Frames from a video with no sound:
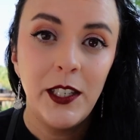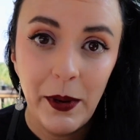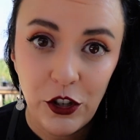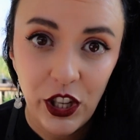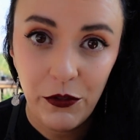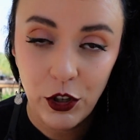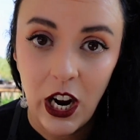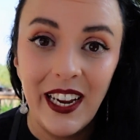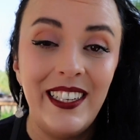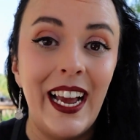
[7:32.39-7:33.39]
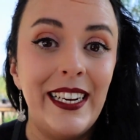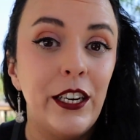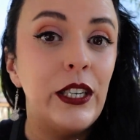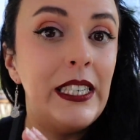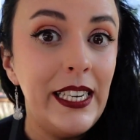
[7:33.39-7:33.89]
especially if we're talking
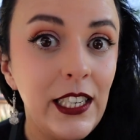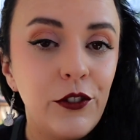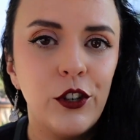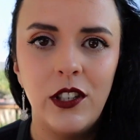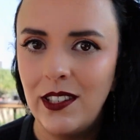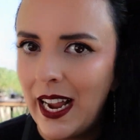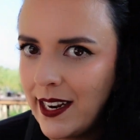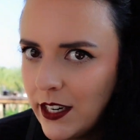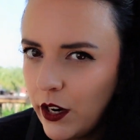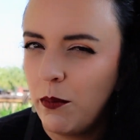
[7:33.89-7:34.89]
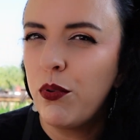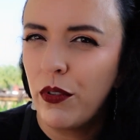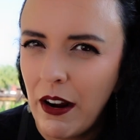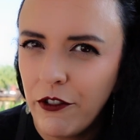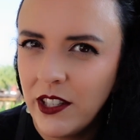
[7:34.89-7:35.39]
dietary needs versus dietary
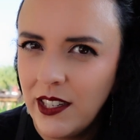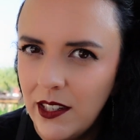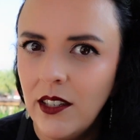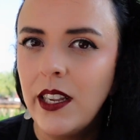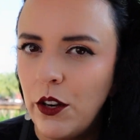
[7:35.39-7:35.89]
preferences.